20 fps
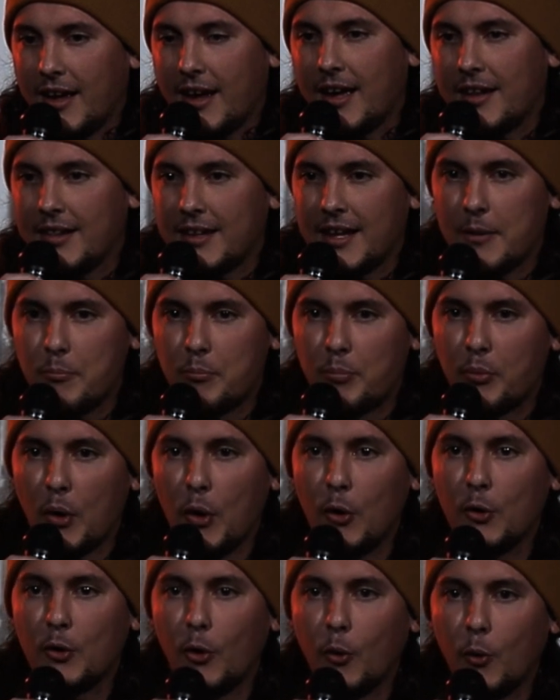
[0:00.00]
And they
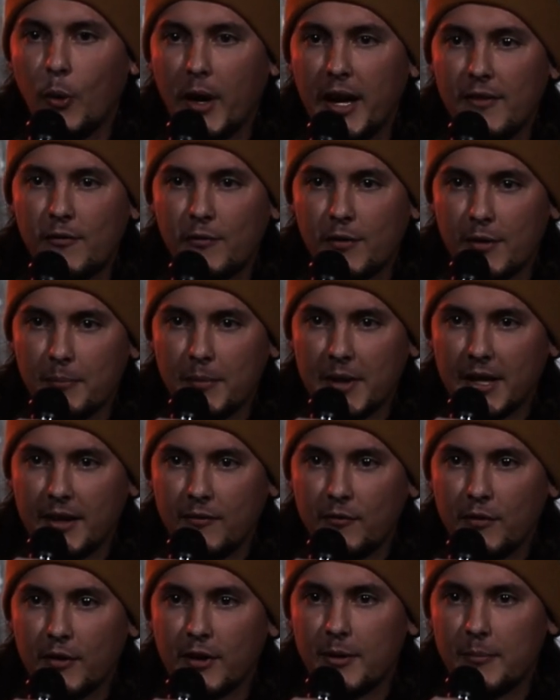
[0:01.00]
broke away from me
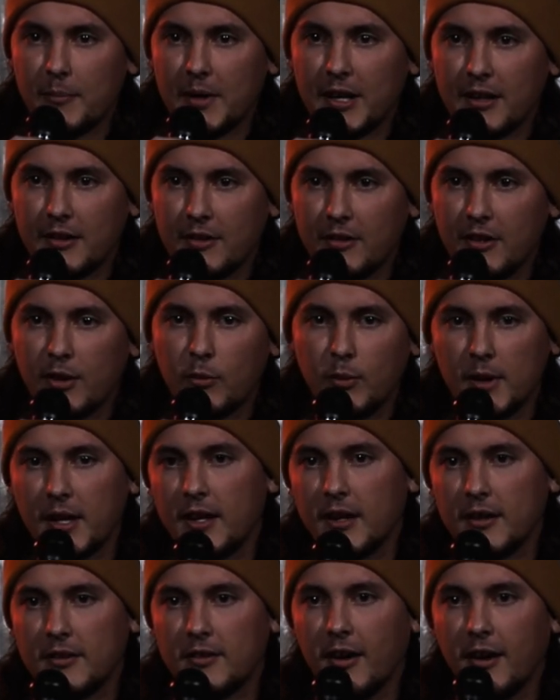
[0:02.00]
for a minute. They're like, we
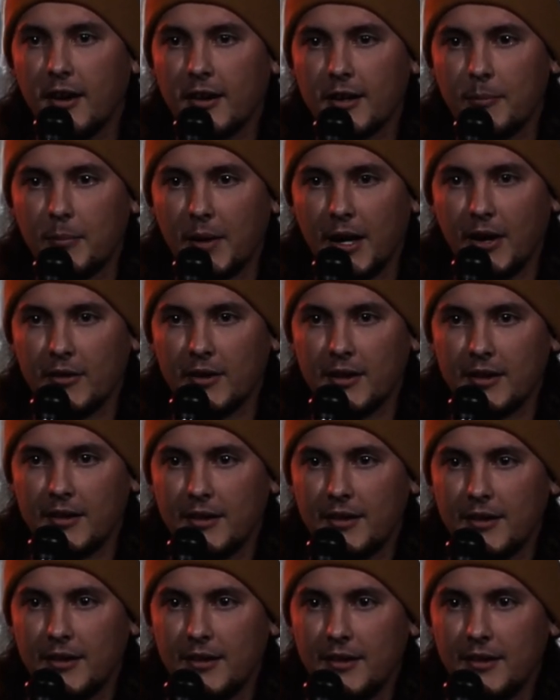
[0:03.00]
gotta talk about it.